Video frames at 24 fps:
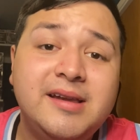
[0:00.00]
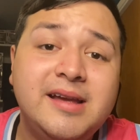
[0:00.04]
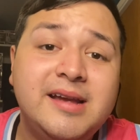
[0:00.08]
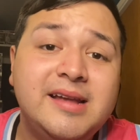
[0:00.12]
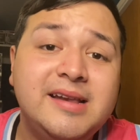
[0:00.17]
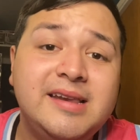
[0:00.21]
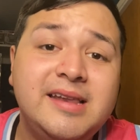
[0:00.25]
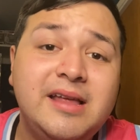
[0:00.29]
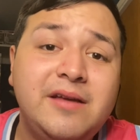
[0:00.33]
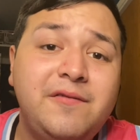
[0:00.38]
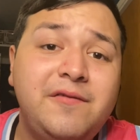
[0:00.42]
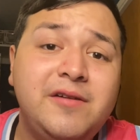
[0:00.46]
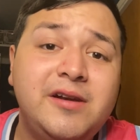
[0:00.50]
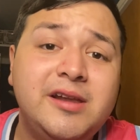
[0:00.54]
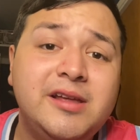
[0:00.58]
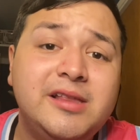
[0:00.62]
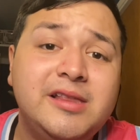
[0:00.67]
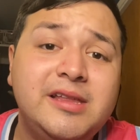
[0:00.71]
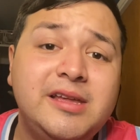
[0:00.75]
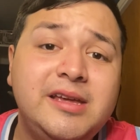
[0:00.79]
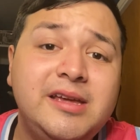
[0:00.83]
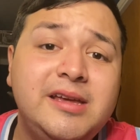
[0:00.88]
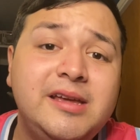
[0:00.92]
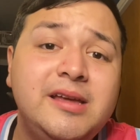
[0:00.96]
They could
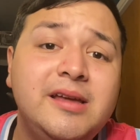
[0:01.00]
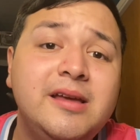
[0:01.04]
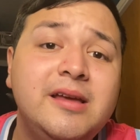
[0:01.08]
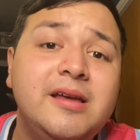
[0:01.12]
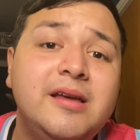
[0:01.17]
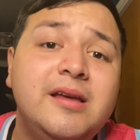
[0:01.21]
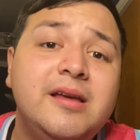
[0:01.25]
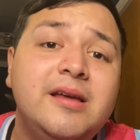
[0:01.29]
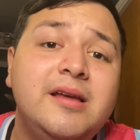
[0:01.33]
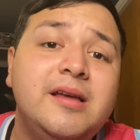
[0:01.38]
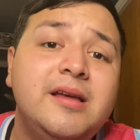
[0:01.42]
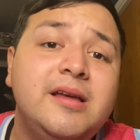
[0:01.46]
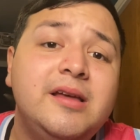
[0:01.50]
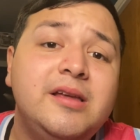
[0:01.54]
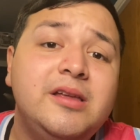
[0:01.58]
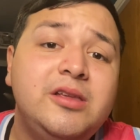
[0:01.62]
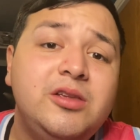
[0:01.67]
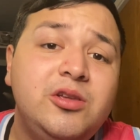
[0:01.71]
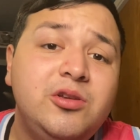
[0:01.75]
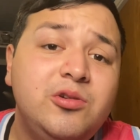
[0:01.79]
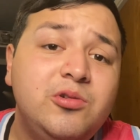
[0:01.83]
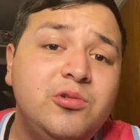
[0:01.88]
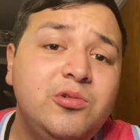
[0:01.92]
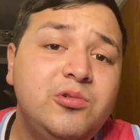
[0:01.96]
definitely
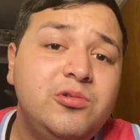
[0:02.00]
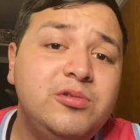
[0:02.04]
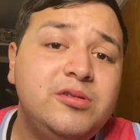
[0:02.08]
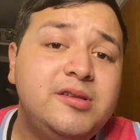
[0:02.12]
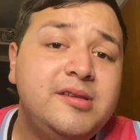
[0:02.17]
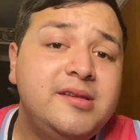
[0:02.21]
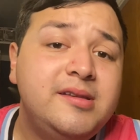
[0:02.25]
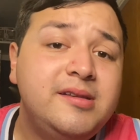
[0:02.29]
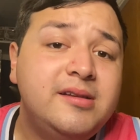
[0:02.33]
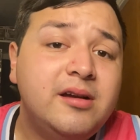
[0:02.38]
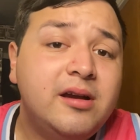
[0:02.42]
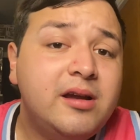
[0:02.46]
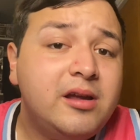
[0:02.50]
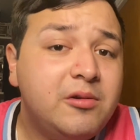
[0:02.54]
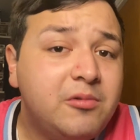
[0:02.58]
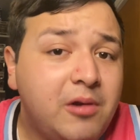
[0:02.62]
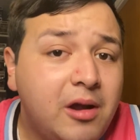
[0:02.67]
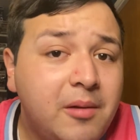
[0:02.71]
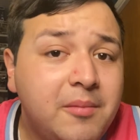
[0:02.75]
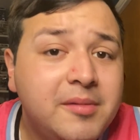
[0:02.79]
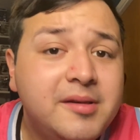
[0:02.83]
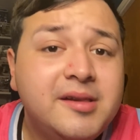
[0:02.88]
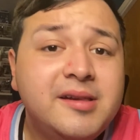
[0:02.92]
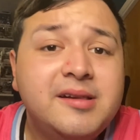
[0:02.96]
use Duncan
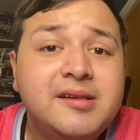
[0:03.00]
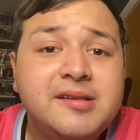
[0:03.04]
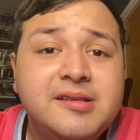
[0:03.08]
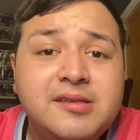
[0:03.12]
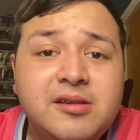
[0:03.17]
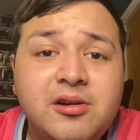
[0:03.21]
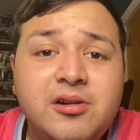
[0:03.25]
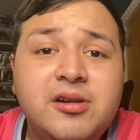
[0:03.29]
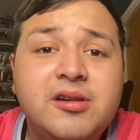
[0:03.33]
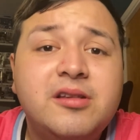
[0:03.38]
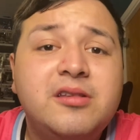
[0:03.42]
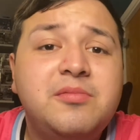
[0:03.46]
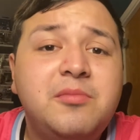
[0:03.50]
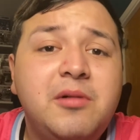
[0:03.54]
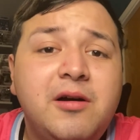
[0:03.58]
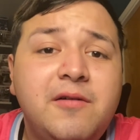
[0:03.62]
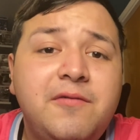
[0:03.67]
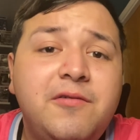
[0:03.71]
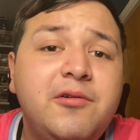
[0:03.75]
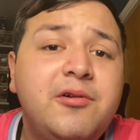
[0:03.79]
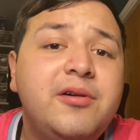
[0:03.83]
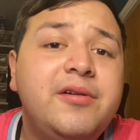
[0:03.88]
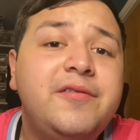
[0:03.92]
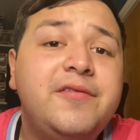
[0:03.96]
Robinson to start at small
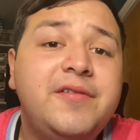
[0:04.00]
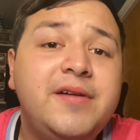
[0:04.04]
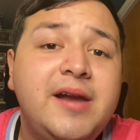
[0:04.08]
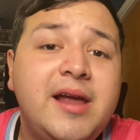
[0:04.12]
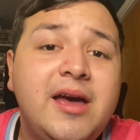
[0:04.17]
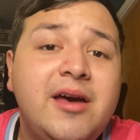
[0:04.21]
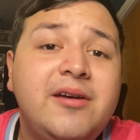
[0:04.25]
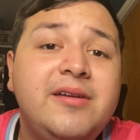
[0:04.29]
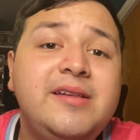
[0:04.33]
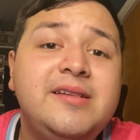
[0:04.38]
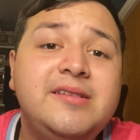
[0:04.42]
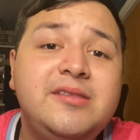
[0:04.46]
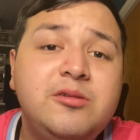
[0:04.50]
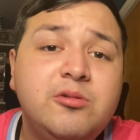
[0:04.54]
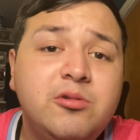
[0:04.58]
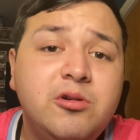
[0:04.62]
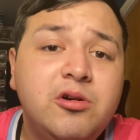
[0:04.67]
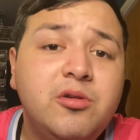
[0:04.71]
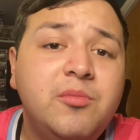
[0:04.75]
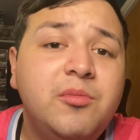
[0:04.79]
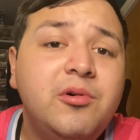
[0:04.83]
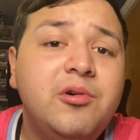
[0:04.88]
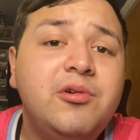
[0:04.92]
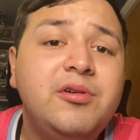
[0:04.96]
forward for now. He's
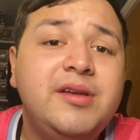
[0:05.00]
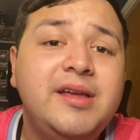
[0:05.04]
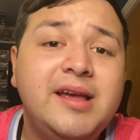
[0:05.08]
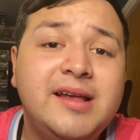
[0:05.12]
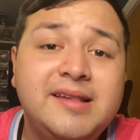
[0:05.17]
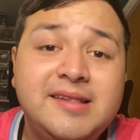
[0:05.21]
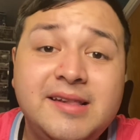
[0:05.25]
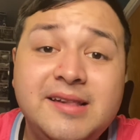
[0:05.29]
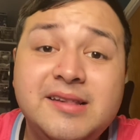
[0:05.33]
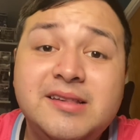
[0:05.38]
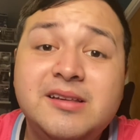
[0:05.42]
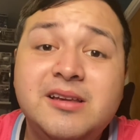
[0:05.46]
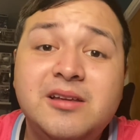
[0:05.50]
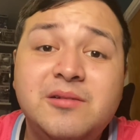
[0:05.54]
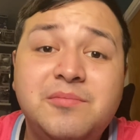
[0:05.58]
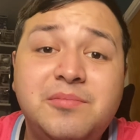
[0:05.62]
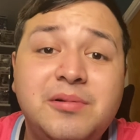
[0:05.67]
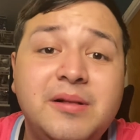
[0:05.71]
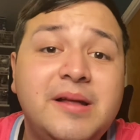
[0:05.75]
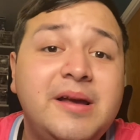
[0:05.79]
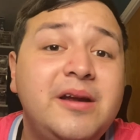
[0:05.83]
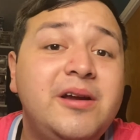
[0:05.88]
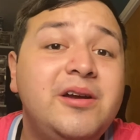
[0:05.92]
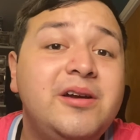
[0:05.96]
doable. Yes, he's a good
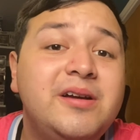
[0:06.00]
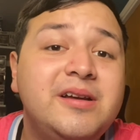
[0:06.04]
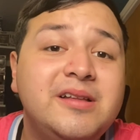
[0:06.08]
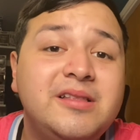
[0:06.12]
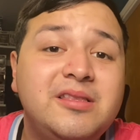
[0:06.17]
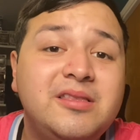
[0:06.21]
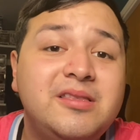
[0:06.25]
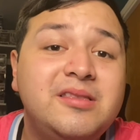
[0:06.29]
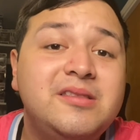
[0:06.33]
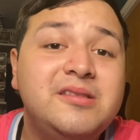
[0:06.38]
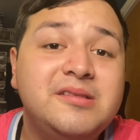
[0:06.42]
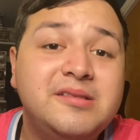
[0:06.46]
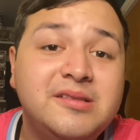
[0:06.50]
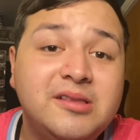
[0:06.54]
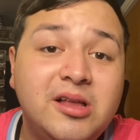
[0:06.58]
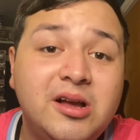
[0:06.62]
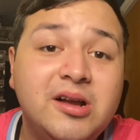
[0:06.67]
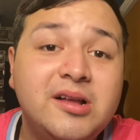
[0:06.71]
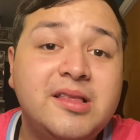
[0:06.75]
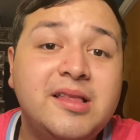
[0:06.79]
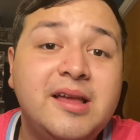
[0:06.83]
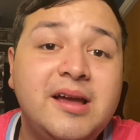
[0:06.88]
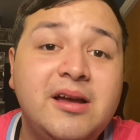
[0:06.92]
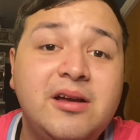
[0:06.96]
player, good
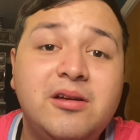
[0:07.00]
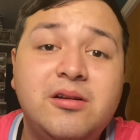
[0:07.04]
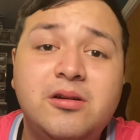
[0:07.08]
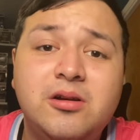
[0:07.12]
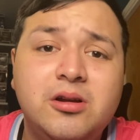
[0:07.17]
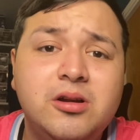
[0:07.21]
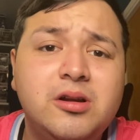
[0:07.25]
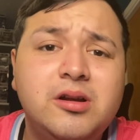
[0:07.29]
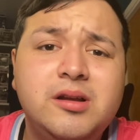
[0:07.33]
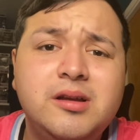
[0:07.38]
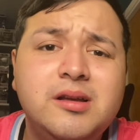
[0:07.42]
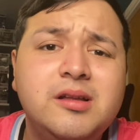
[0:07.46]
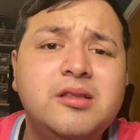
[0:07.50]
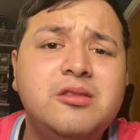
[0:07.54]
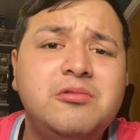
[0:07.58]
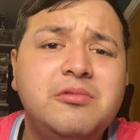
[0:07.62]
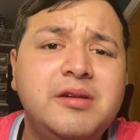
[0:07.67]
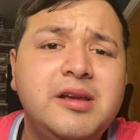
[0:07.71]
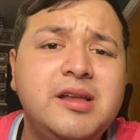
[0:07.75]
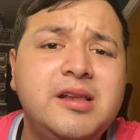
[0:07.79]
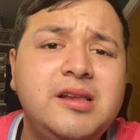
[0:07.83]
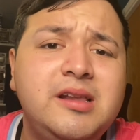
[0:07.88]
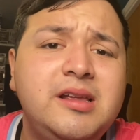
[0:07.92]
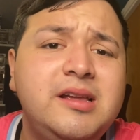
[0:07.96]
lockdown, or good
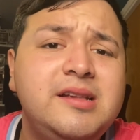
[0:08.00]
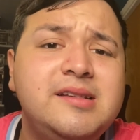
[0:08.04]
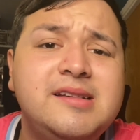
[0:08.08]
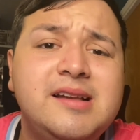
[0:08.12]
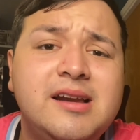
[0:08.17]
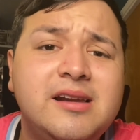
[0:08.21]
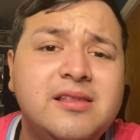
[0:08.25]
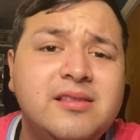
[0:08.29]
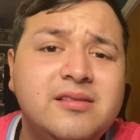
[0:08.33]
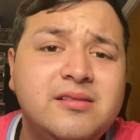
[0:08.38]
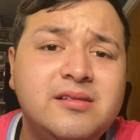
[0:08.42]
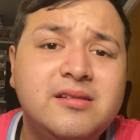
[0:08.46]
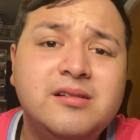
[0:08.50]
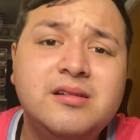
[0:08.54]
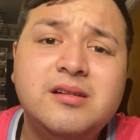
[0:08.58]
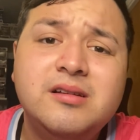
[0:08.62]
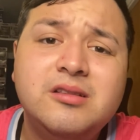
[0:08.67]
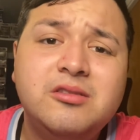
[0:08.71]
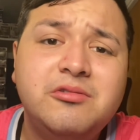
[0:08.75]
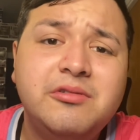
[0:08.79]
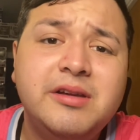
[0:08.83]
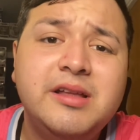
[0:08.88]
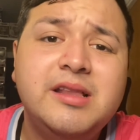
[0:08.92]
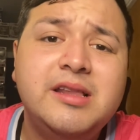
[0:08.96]
3-and-D. He's not a
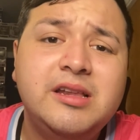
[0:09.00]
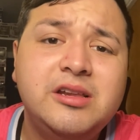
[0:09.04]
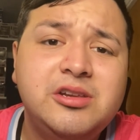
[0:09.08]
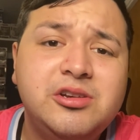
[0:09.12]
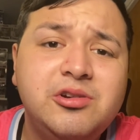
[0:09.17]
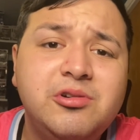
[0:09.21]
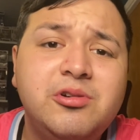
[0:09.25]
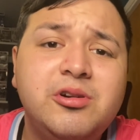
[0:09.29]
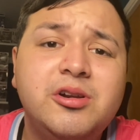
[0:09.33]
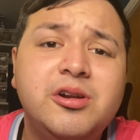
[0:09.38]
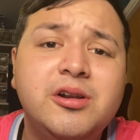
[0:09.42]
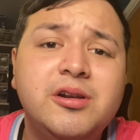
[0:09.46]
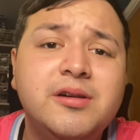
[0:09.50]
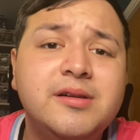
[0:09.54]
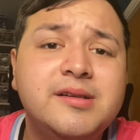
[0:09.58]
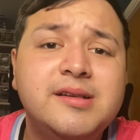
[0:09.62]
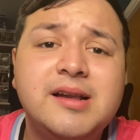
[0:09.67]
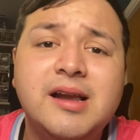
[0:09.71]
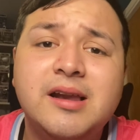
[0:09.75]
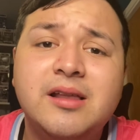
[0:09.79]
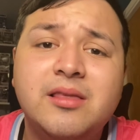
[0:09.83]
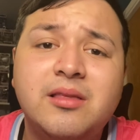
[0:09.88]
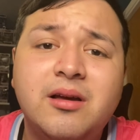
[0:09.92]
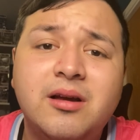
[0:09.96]
good 3-and-D shooter. He's
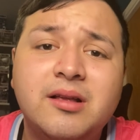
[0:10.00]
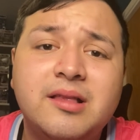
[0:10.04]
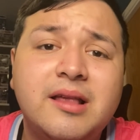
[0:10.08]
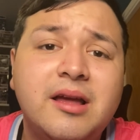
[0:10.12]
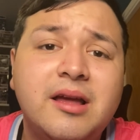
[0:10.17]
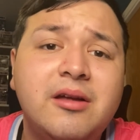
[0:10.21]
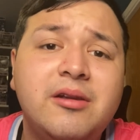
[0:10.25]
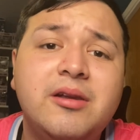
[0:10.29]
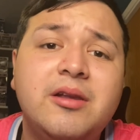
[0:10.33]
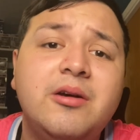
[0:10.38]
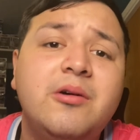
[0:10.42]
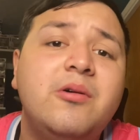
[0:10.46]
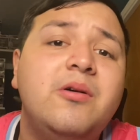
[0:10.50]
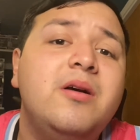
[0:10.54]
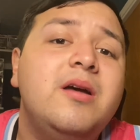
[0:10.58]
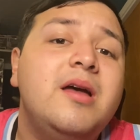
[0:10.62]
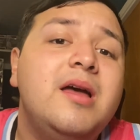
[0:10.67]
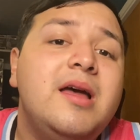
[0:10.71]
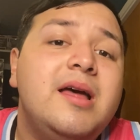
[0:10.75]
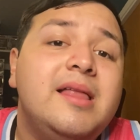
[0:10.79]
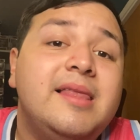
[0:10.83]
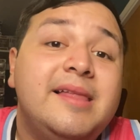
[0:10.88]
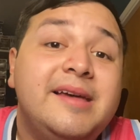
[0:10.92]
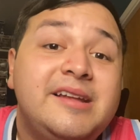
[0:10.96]
not a lockdown though,
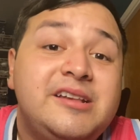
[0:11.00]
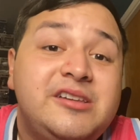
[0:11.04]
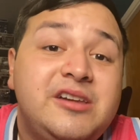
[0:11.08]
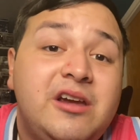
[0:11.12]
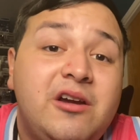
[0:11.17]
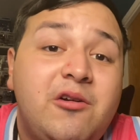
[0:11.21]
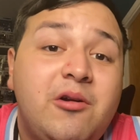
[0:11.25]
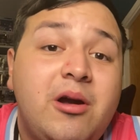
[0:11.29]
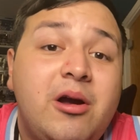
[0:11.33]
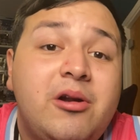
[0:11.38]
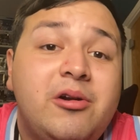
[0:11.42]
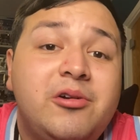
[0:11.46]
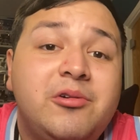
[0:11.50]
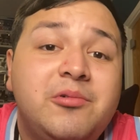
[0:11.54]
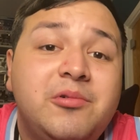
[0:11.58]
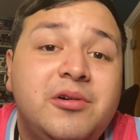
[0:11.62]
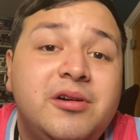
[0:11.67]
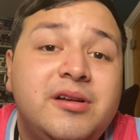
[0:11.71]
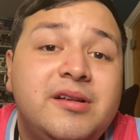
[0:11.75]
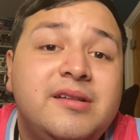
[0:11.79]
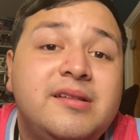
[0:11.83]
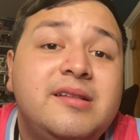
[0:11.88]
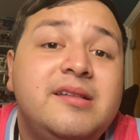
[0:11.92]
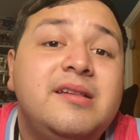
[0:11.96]
like Jay Crowder
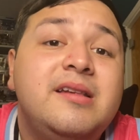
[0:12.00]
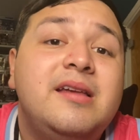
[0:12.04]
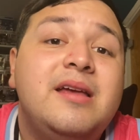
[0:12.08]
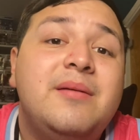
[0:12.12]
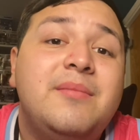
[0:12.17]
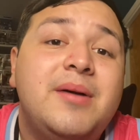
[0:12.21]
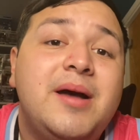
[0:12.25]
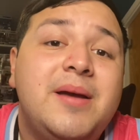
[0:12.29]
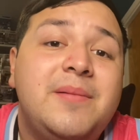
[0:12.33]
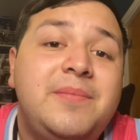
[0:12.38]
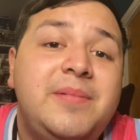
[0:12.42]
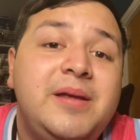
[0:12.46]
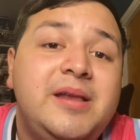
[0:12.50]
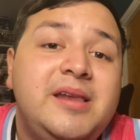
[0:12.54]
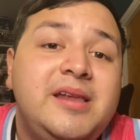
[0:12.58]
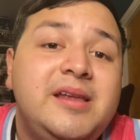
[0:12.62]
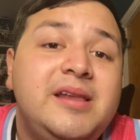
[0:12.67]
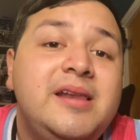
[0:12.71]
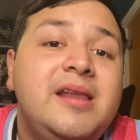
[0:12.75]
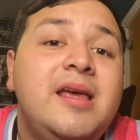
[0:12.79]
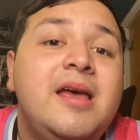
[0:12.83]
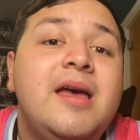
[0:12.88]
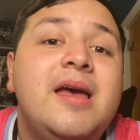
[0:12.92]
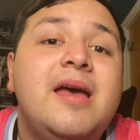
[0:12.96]
was, in my
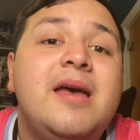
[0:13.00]
opinion.